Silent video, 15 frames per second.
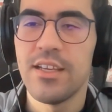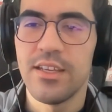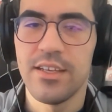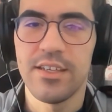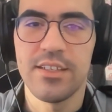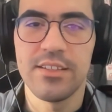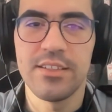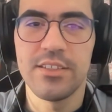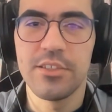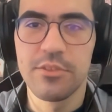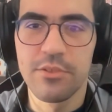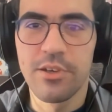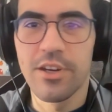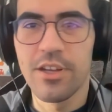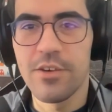and
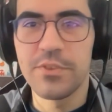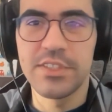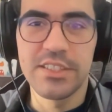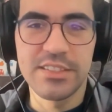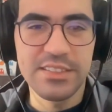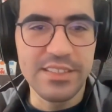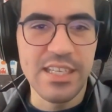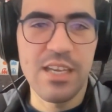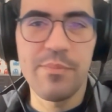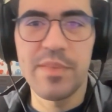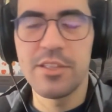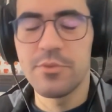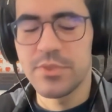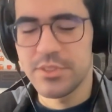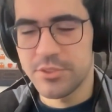you love this game
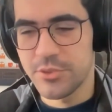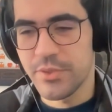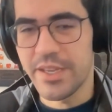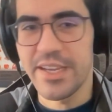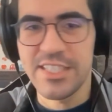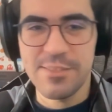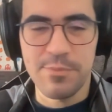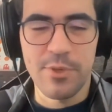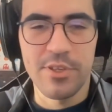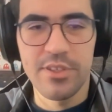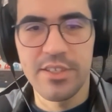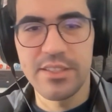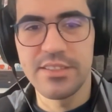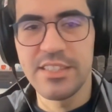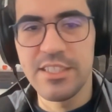and want to
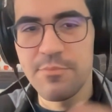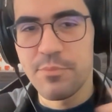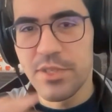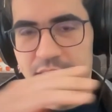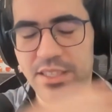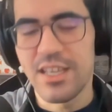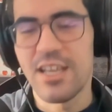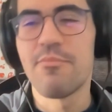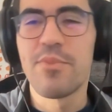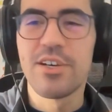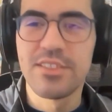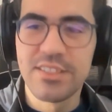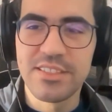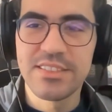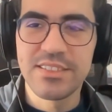explore deeply
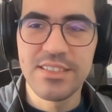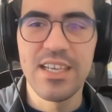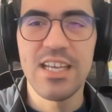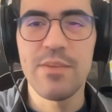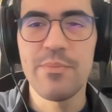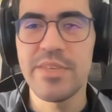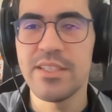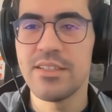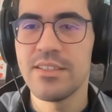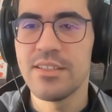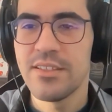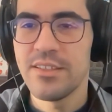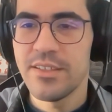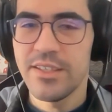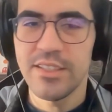about this game.
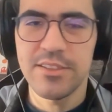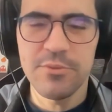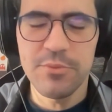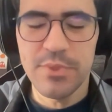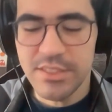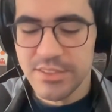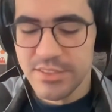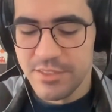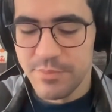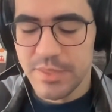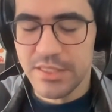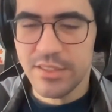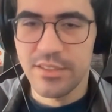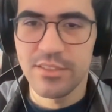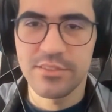It wasn't
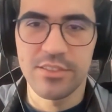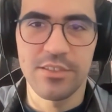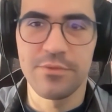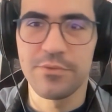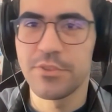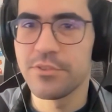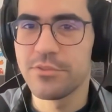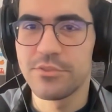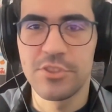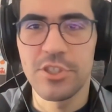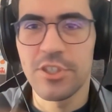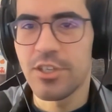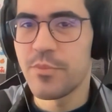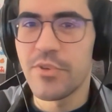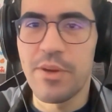because of your
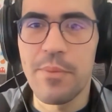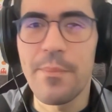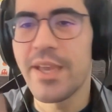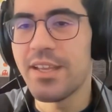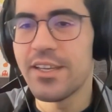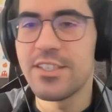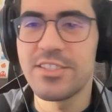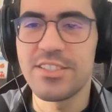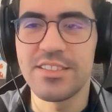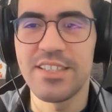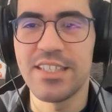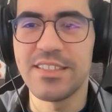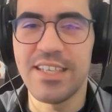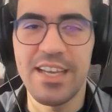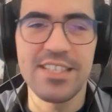job or manager
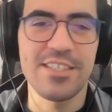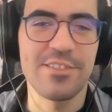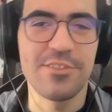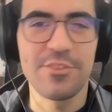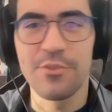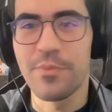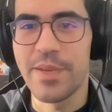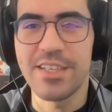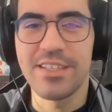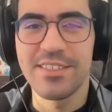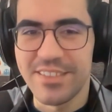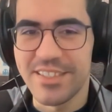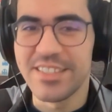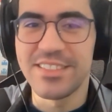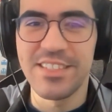that asked you to make
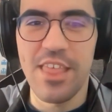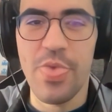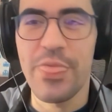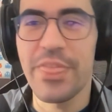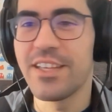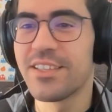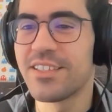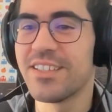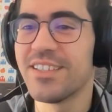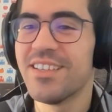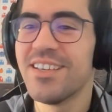this thing,